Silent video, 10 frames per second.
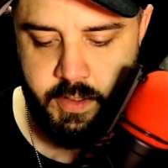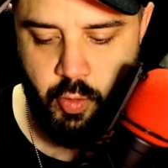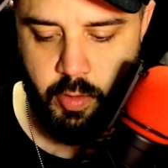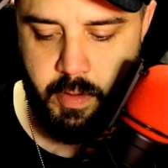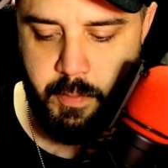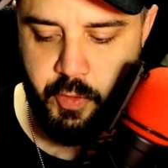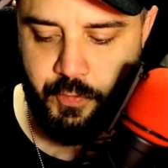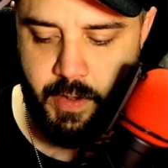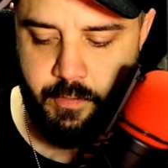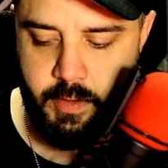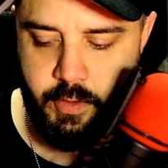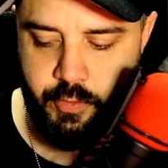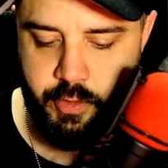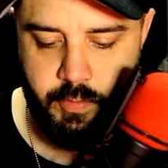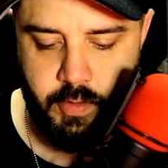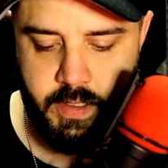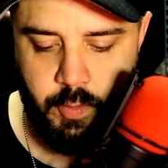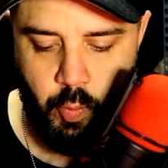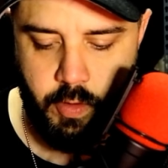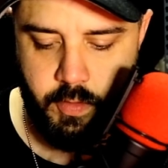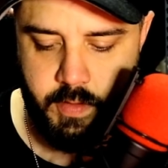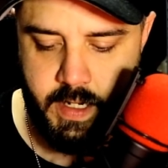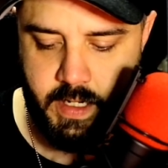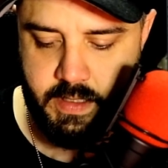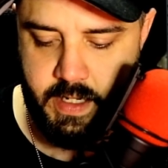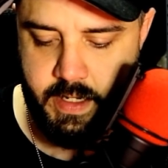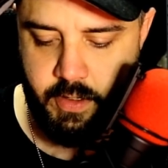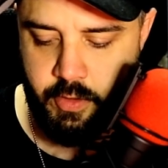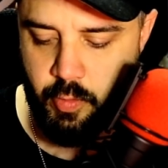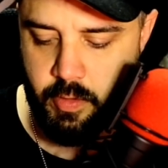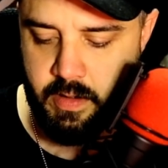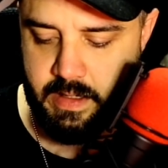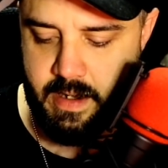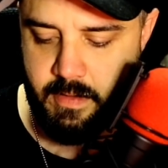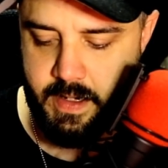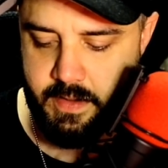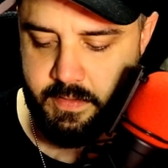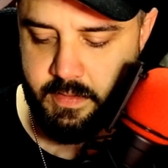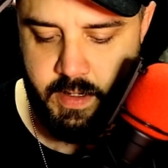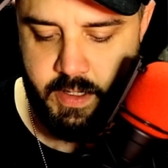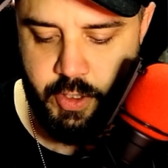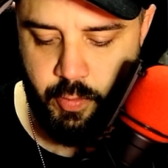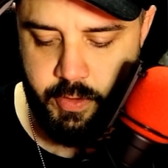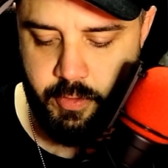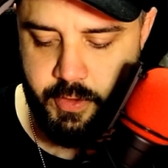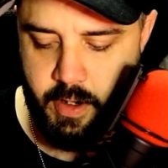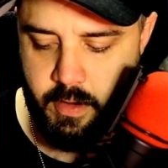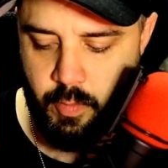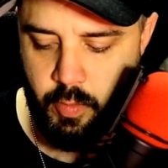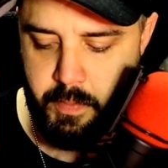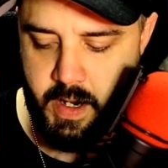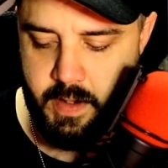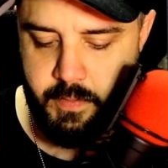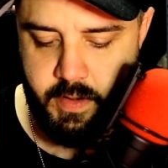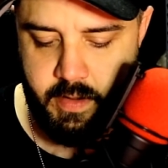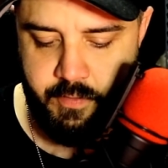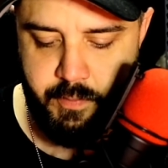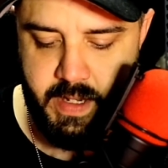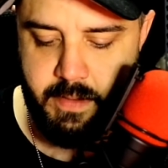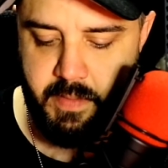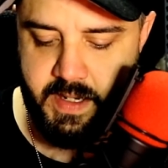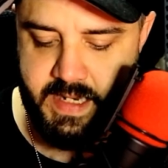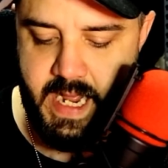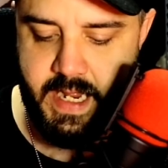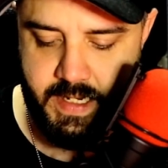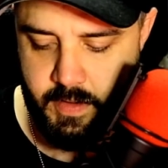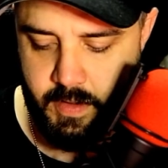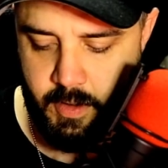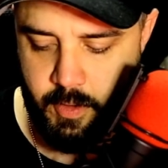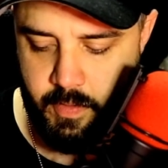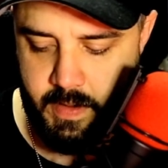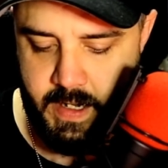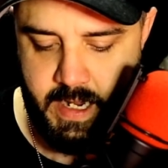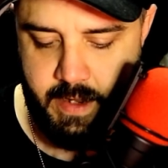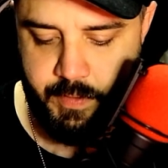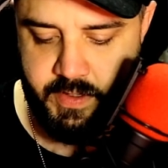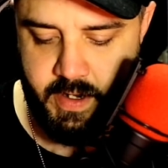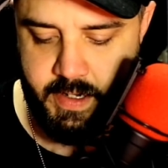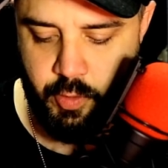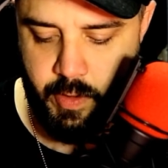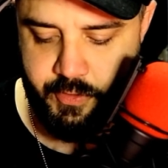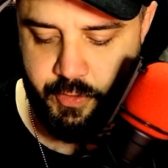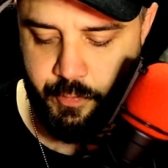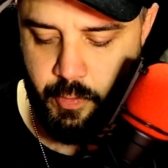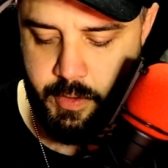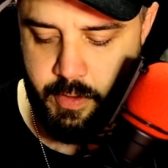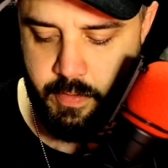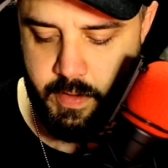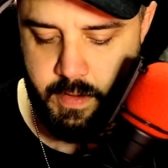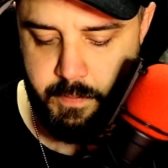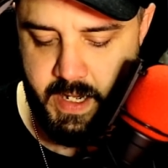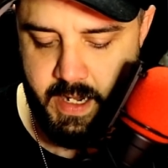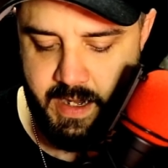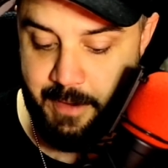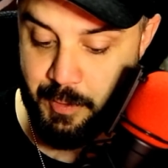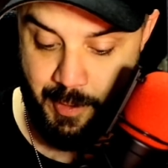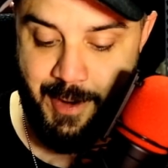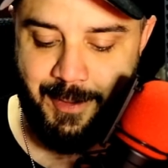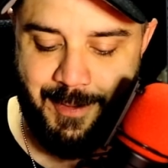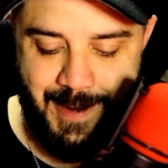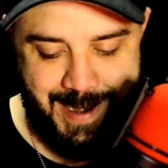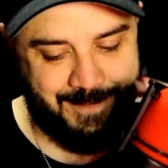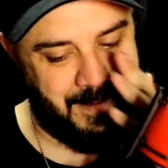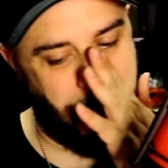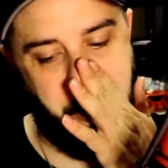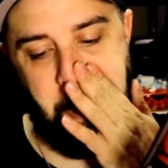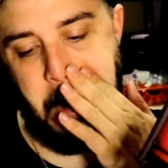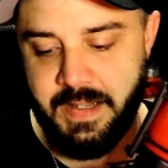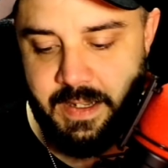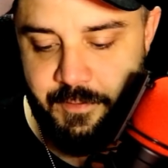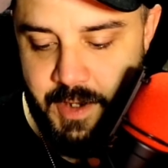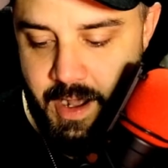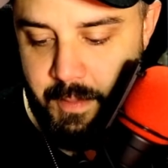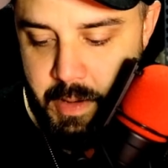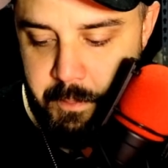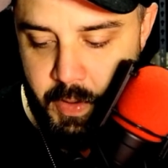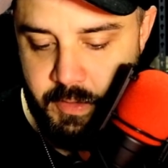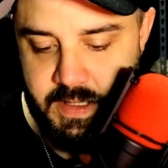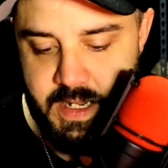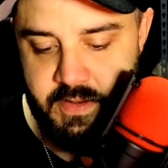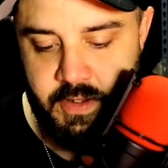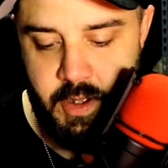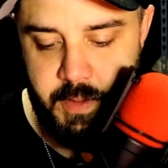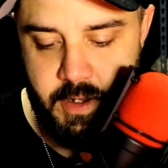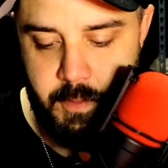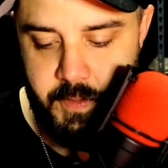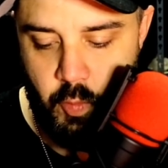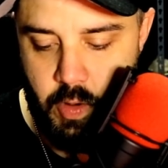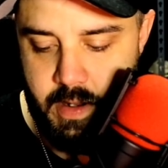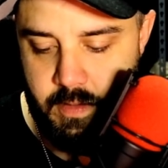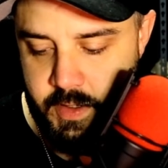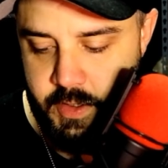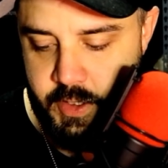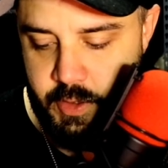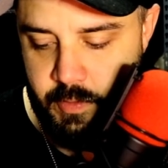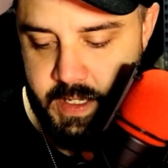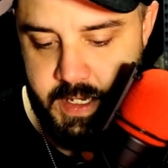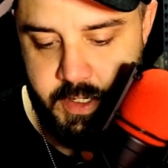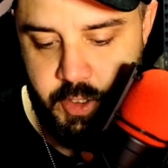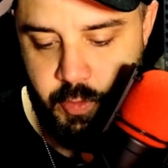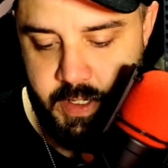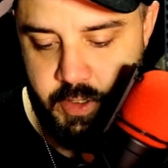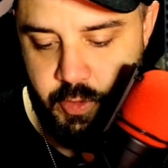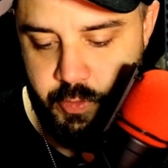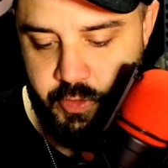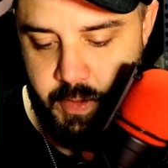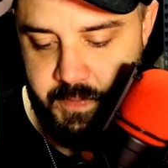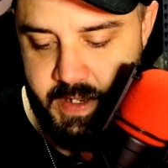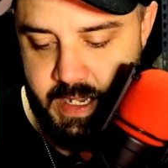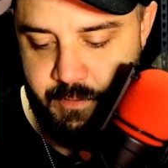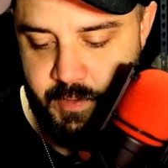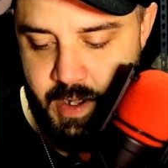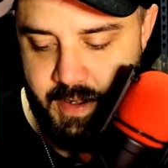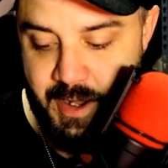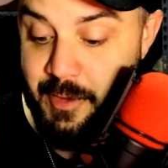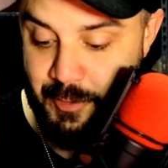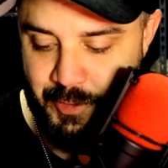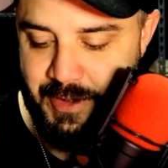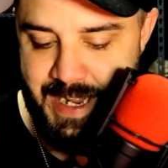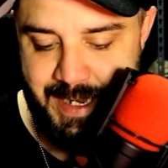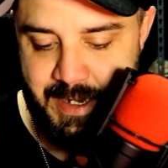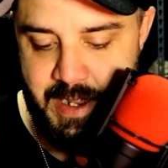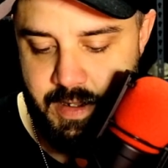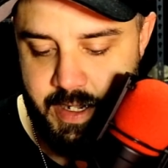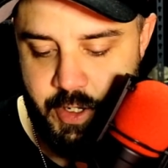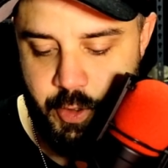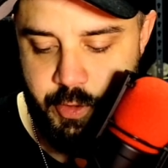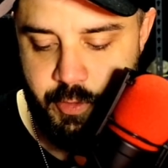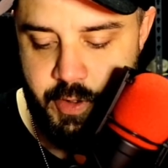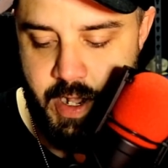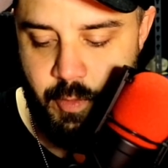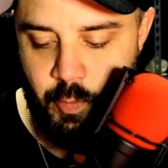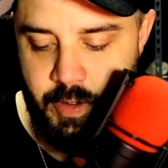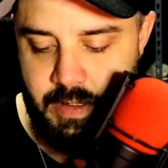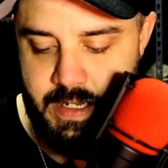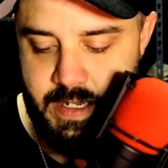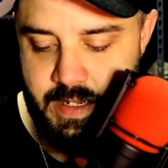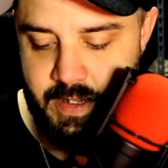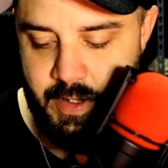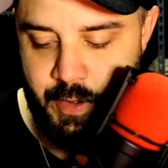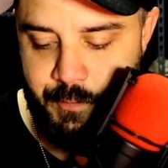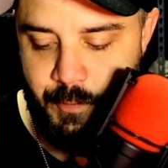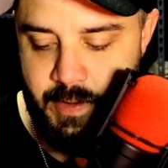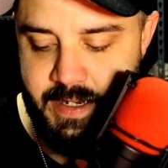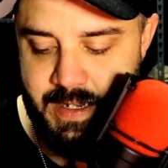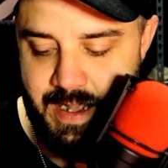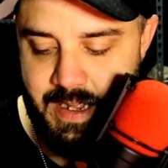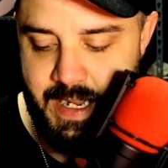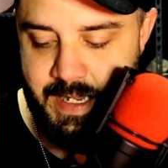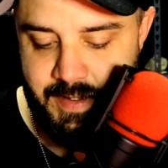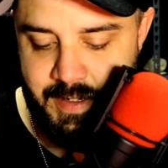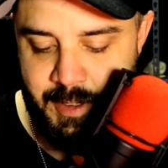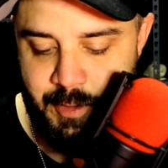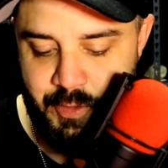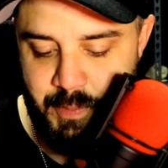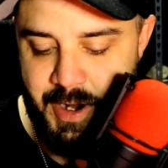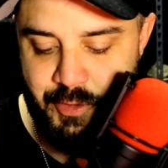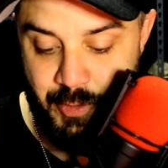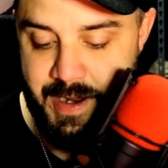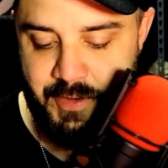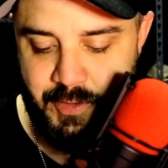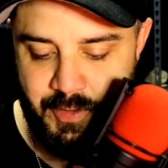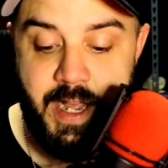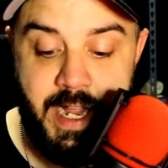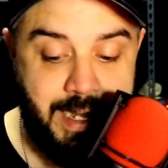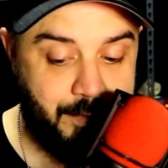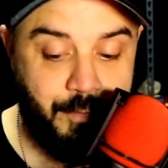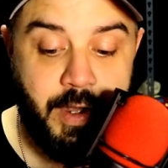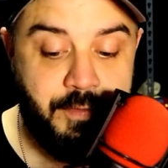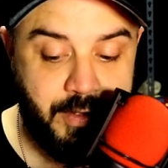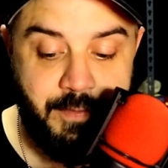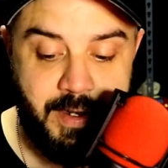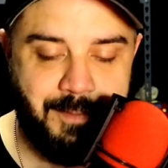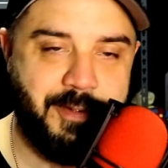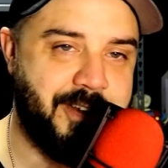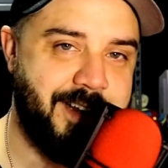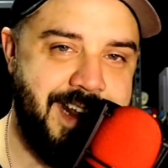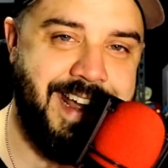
You are my most favorite YouTuber in the world, and I think you're hilarious. And you and your daughter remind me of me and my dad. Oh, and I have a tiny question for you. May I have your autograph? if not, my birthday is coming up in a while. Do you think you can do something? If not, I understand. I know you're not really a free guy. Here is my address. 857. I'm just kidding.